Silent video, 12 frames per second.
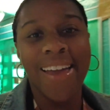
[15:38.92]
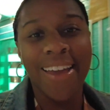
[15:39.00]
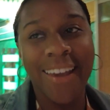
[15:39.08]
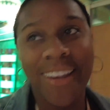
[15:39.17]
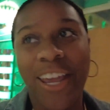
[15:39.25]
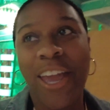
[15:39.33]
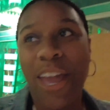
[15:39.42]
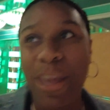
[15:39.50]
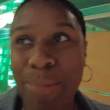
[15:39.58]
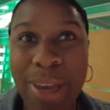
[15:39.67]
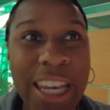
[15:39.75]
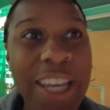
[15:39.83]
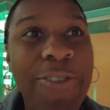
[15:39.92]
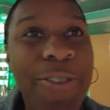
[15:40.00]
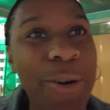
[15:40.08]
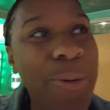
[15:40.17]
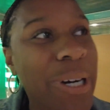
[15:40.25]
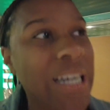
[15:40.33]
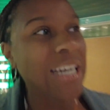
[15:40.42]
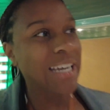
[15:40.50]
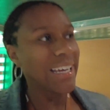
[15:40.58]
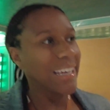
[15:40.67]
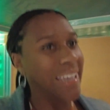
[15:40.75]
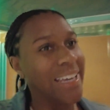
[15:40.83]
had a meeting for work,
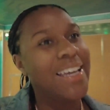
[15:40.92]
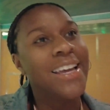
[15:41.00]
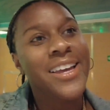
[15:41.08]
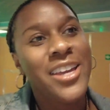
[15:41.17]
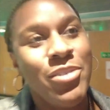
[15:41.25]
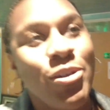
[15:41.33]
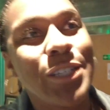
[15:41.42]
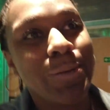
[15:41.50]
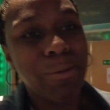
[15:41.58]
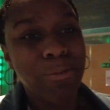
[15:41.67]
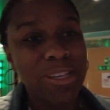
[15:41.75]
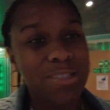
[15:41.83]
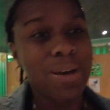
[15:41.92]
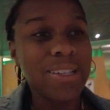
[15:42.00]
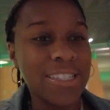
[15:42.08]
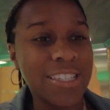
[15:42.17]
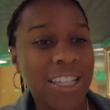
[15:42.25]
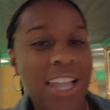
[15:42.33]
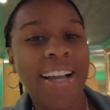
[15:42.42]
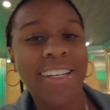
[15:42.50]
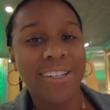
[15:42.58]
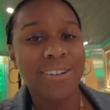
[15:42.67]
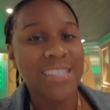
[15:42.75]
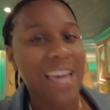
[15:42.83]
which made me miss my 6 o'clock
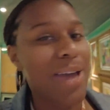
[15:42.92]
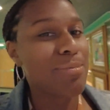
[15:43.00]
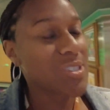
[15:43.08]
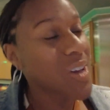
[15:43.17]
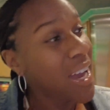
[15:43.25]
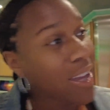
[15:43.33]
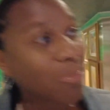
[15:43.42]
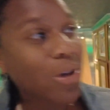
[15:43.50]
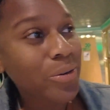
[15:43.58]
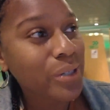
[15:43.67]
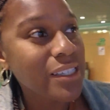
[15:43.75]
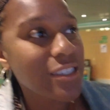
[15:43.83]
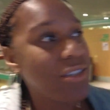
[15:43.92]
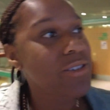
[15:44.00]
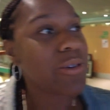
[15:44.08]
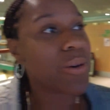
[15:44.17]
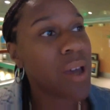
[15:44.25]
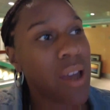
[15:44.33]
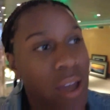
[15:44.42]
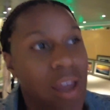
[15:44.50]
dinner time, so I'm going to